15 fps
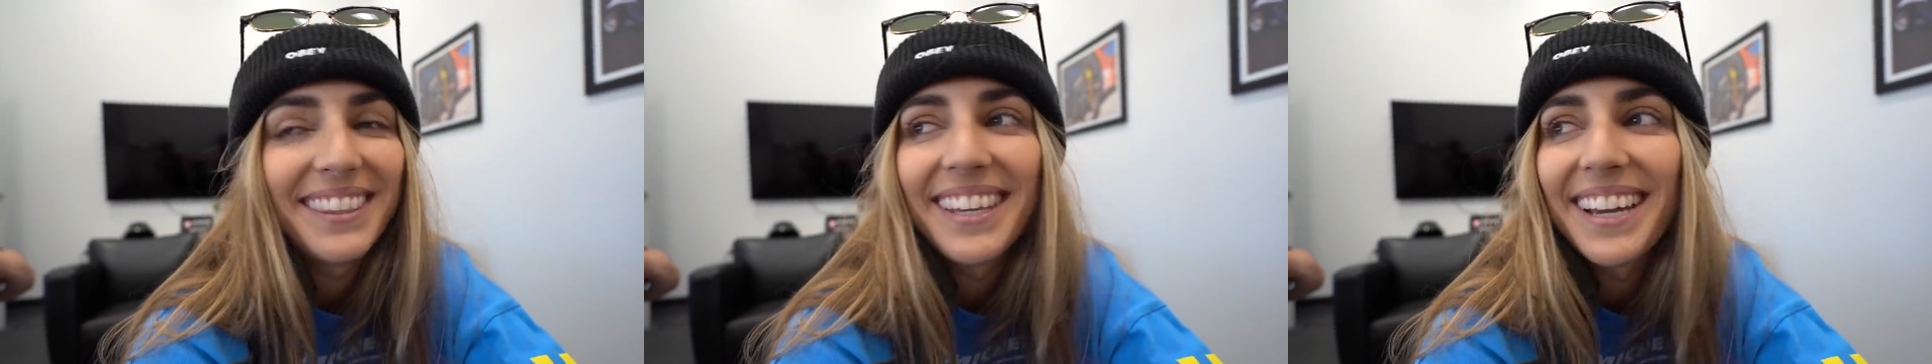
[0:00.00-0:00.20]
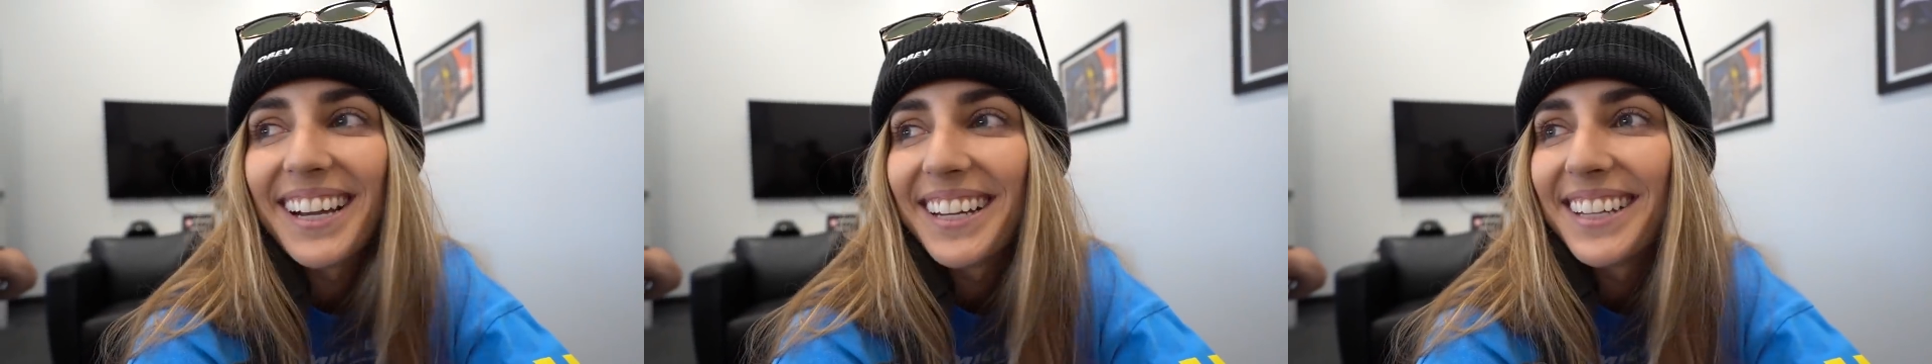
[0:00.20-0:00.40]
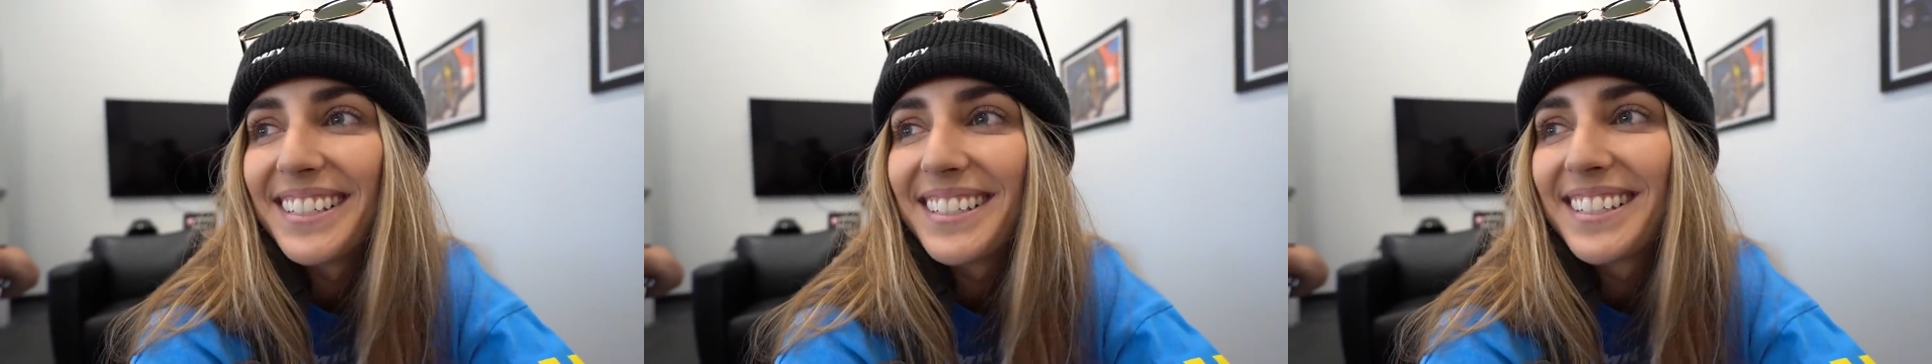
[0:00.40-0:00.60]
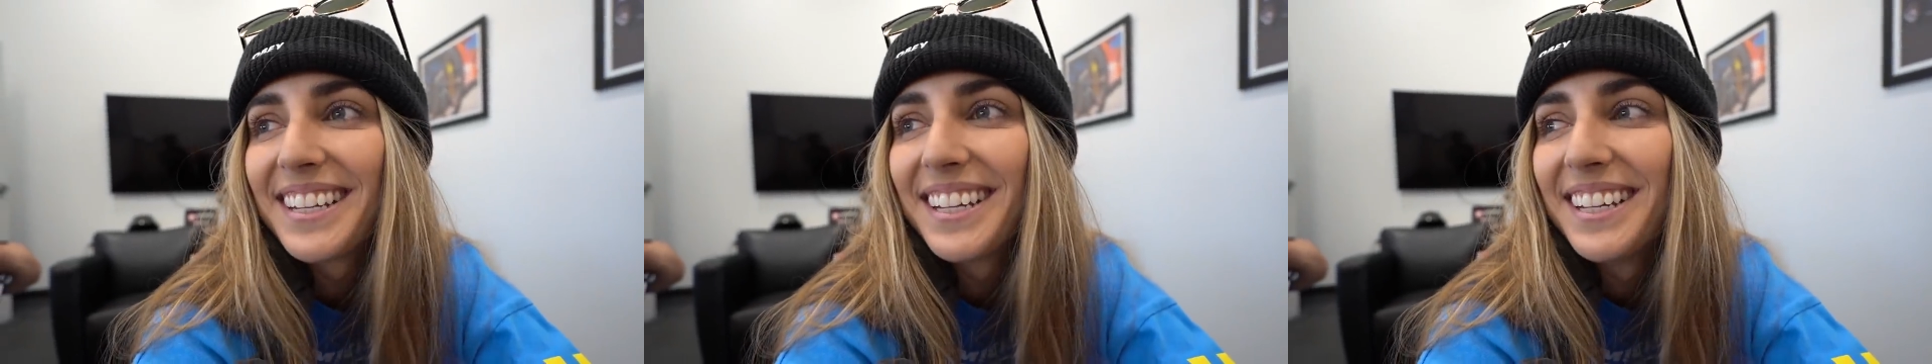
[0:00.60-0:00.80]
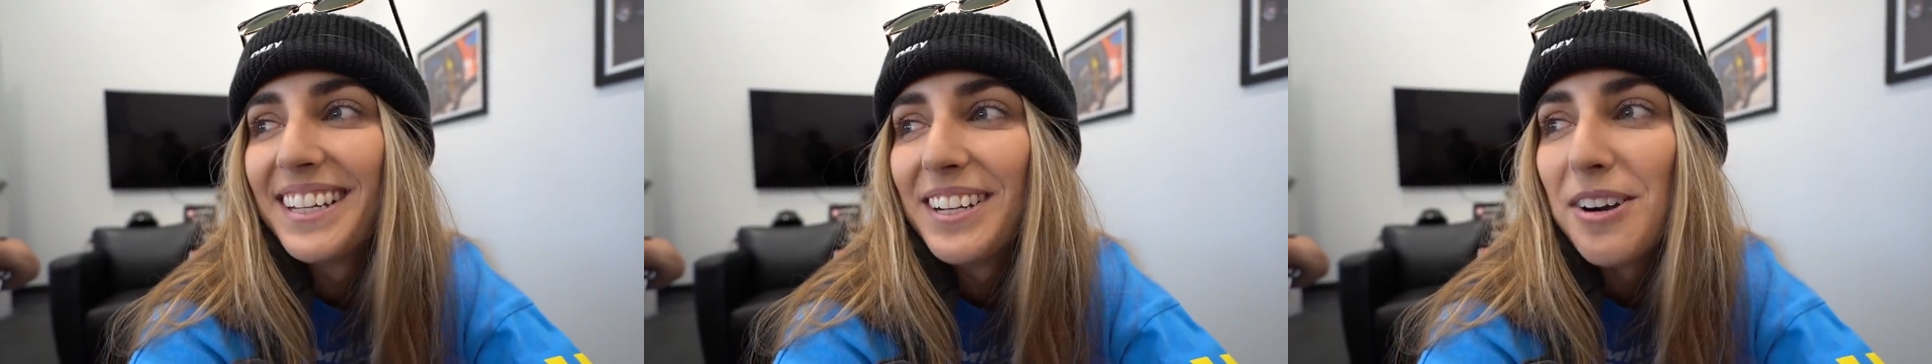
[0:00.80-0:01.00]
that
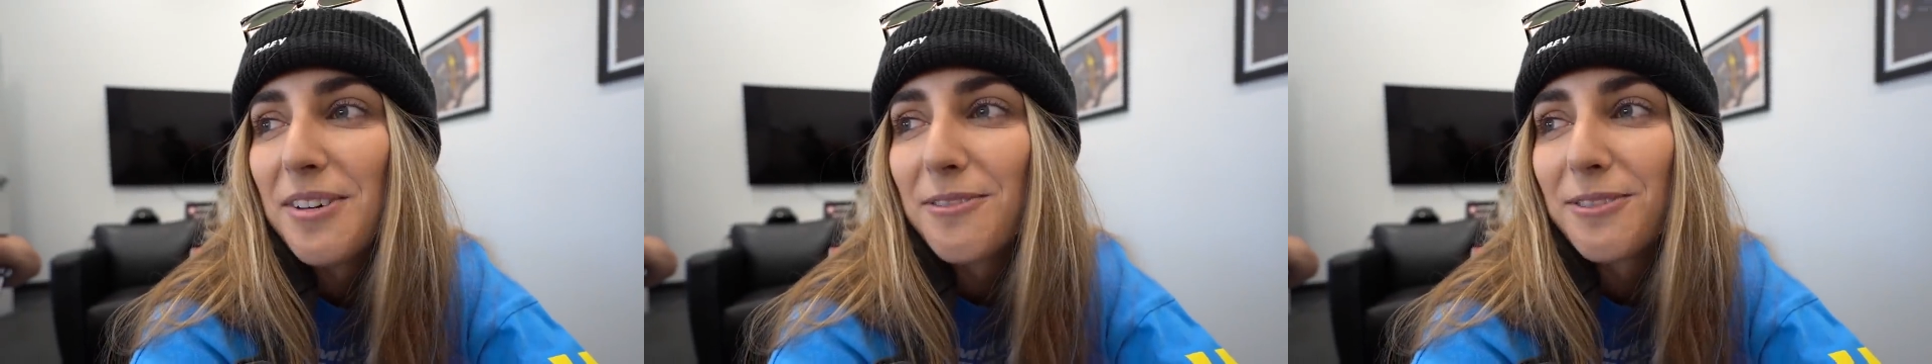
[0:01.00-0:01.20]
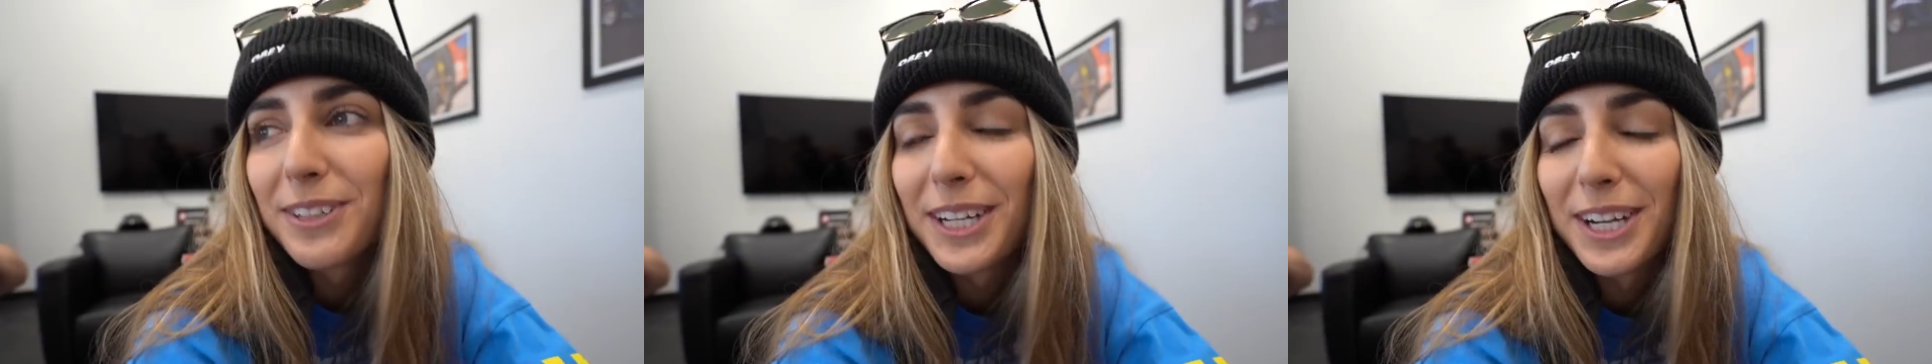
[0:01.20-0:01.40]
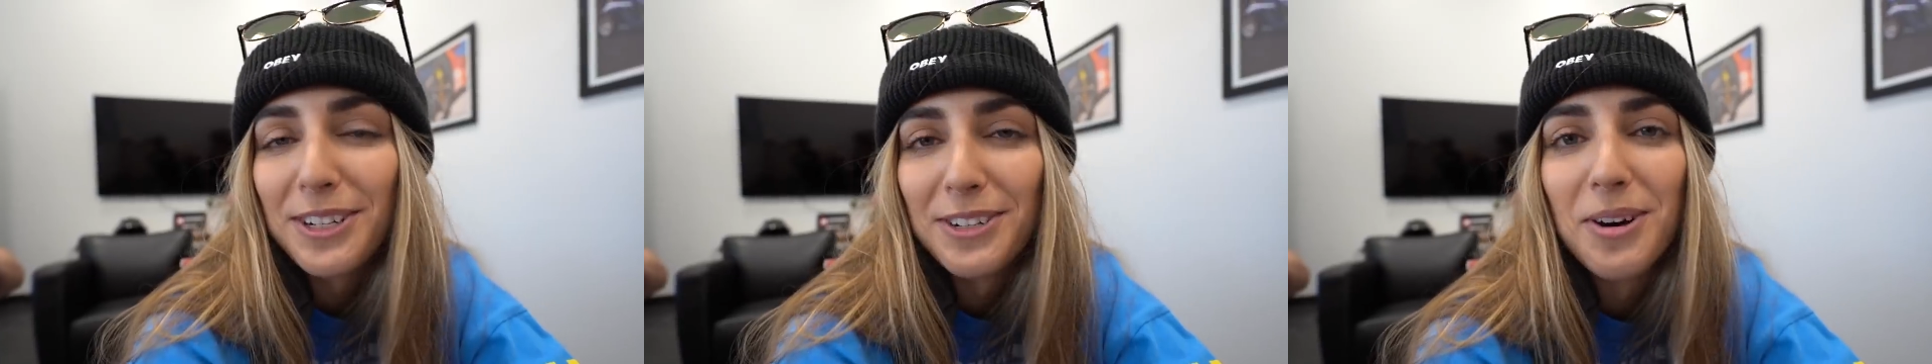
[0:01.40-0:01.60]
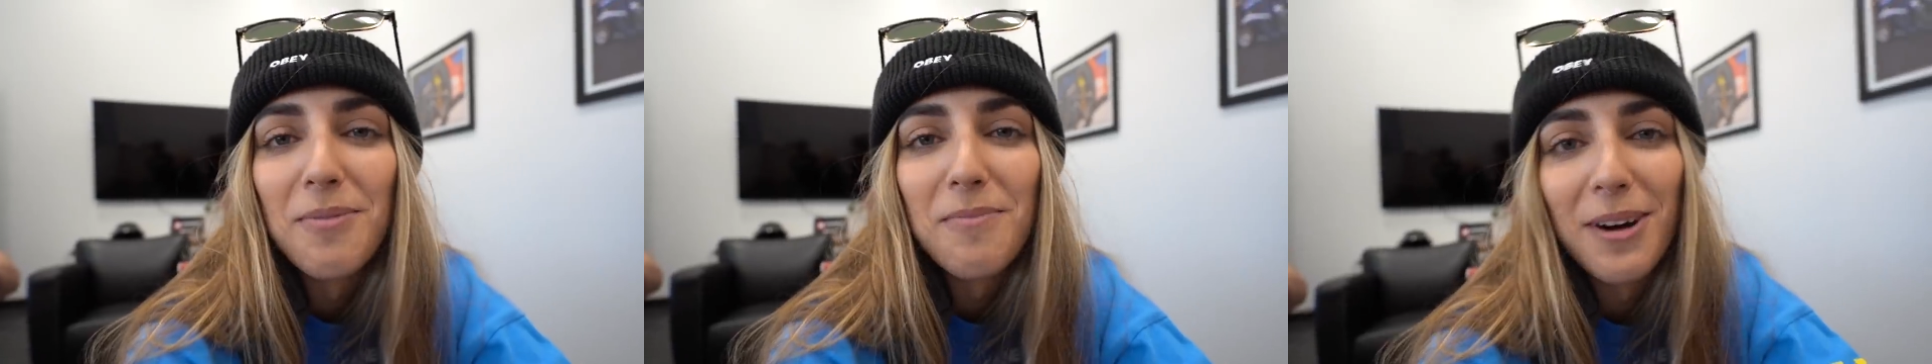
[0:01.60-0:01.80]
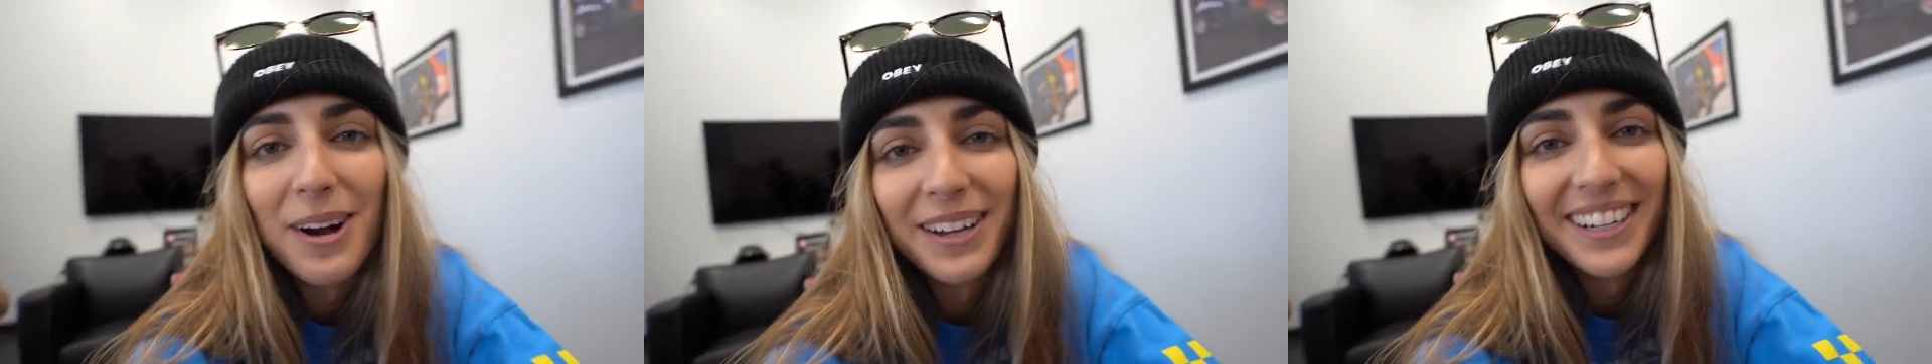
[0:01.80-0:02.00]
hopefully I
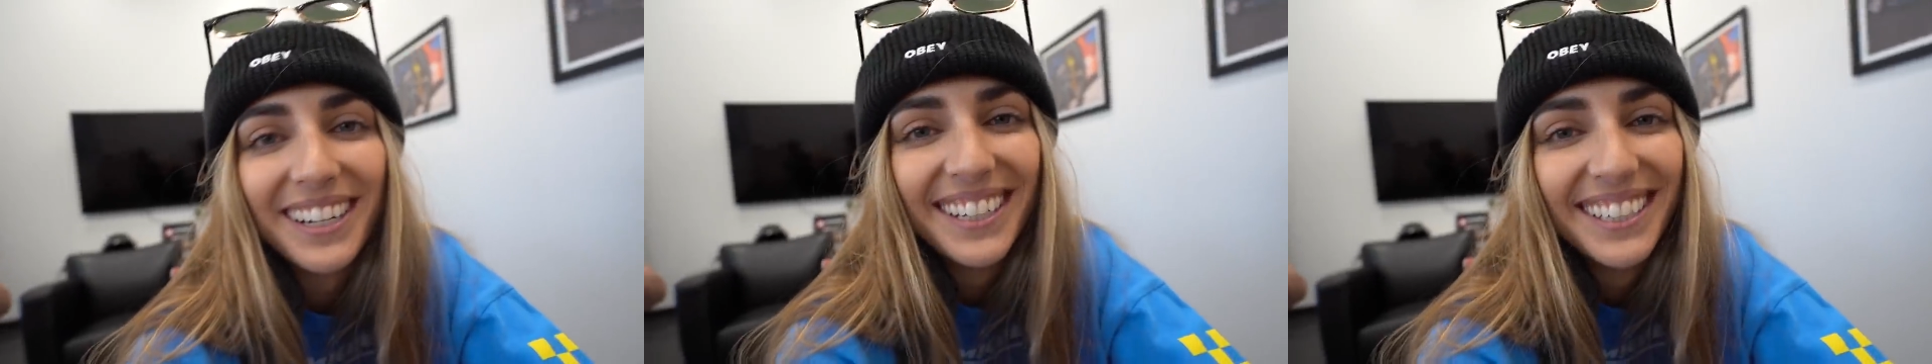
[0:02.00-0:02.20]
don't mod.